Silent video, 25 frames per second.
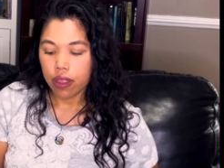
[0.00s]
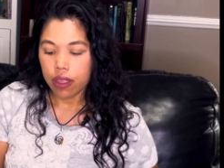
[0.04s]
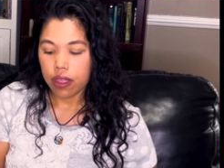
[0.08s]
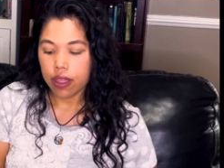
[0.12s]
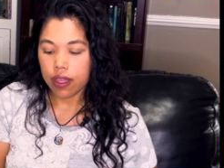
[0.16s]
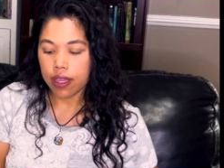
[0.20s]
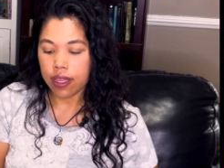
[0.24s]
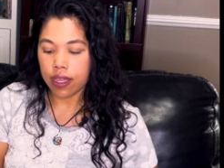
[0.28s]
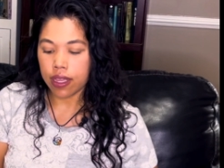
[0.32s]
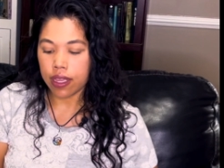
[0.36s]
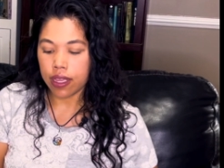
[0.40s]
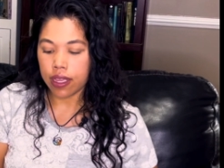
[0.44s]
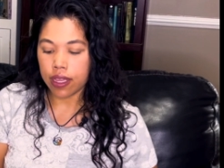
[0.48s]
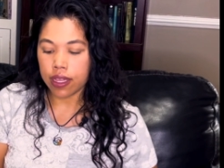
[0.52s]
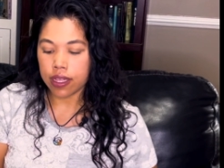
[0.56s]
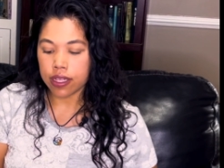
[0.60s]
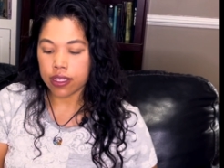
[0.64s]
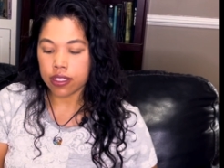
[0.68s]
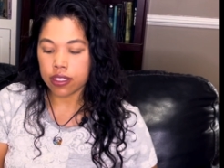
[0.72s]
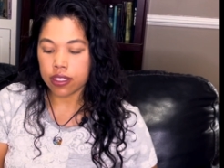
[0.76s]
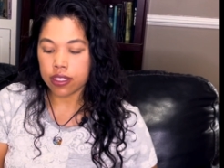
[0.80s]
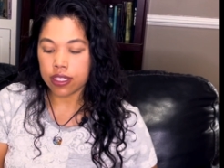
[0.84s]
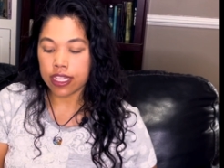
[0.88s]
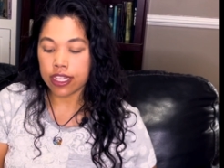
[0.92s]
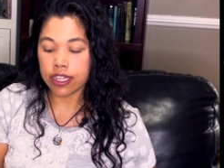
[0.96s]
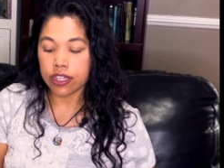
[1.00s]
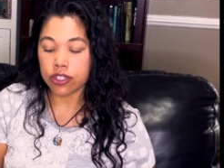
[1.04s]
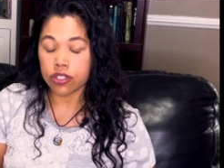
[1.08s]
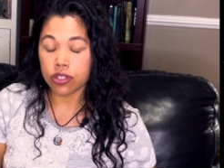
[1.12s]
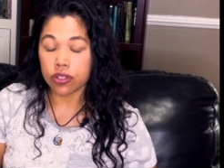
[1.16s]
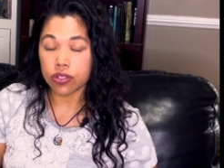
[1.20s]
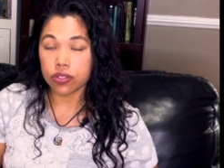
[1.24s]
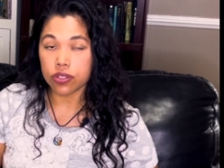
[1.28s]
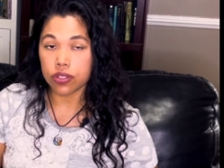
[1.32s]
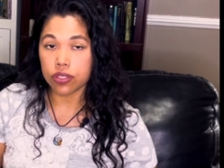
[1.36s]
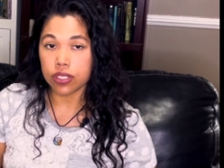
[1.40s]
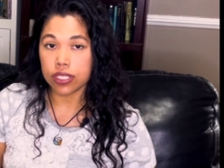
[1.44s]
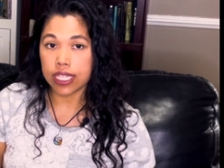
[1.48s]
And there's
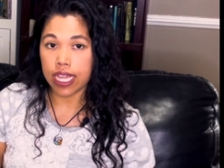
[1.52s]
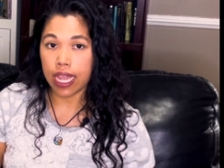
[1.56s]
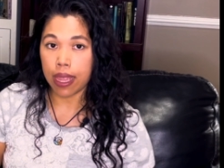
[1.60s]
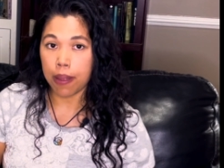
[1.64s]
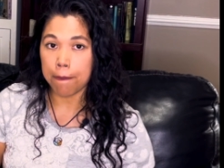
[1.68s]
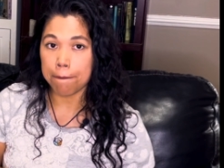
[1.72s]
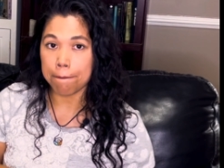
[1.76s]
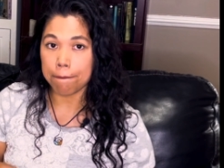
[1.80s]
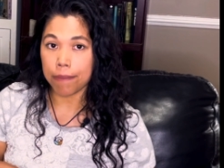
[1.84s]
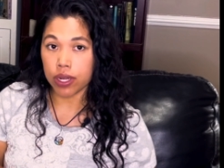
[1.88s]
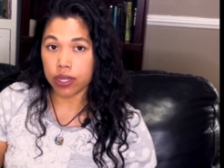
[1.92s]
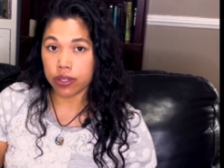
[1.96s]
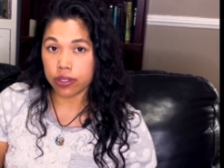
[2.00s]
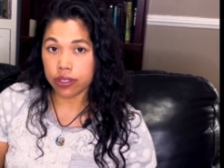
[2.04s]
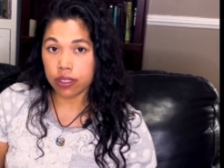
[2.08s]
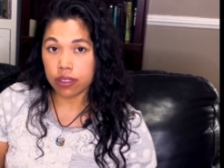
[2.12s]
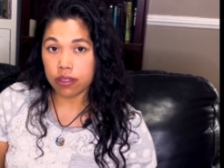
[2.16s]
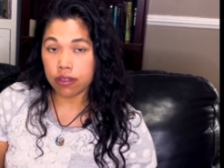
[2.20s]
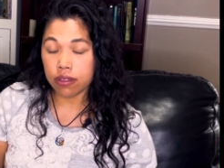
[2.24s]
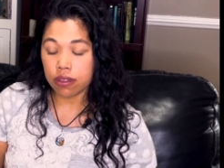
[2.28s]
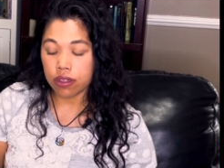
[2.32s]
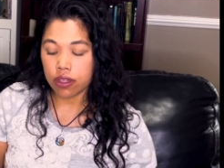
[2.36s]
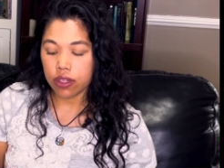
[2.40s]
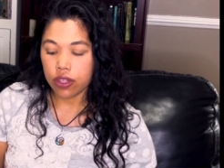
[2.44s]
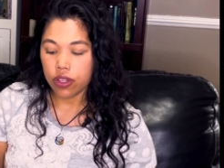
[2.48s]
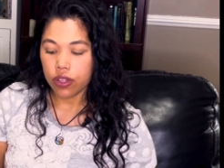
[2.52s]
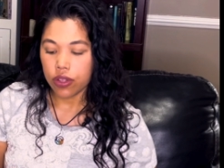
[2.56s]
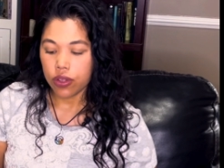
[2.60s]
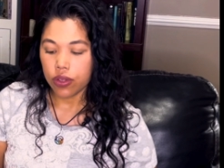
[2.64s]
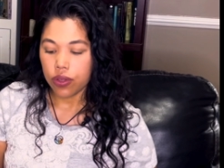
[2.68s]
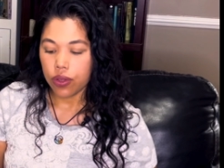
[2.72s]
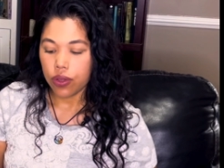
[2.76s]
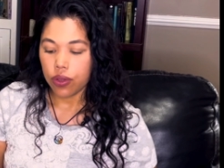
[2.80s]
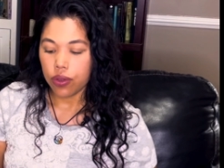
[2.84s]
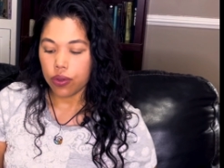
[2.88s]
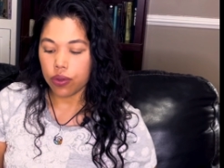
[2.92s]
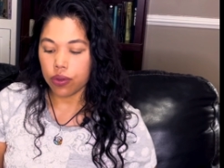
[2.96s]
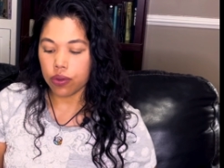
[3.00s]
also Tim Burton,
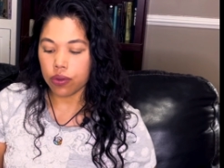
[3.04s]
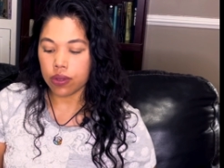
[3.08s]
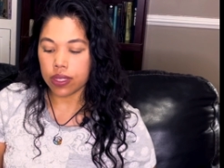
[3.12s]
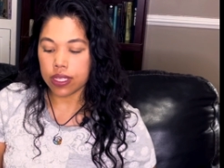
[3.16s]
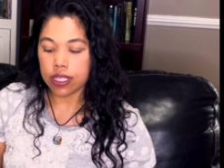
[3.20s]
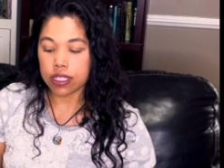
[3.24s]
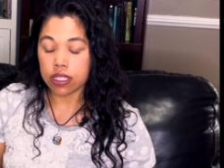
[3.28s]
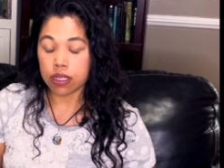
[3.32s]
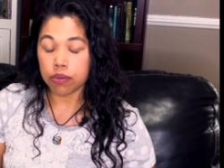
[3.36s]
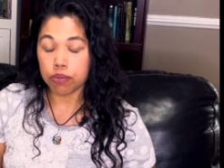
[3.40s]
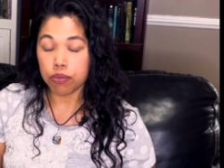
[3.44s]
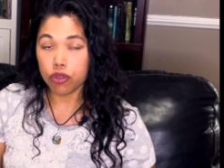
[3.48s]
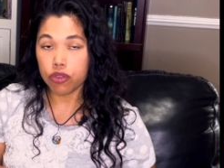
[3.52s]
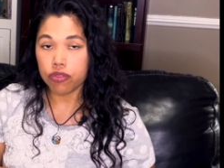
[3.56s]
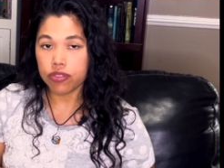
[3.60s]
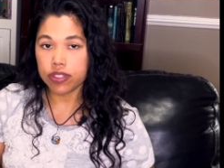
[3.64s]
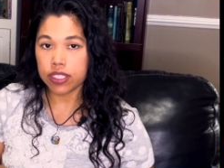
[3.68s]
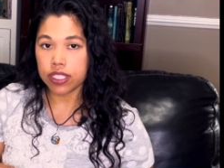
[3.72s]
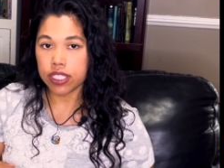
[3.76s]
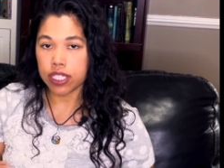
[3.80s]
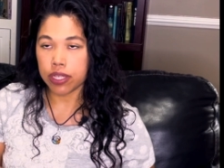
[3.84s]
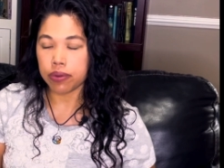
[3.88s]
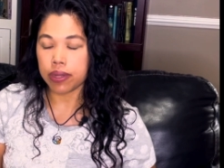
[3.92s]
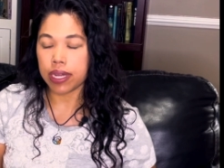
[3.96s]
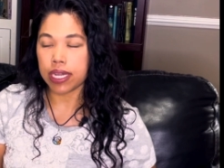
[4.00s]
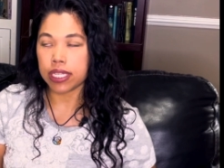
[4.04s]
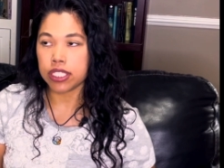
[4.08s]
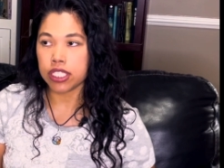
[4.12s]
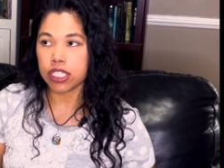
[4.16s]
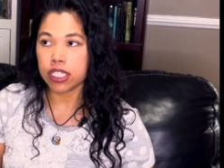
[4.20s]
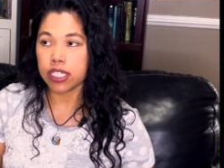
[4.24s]
who is a movie director.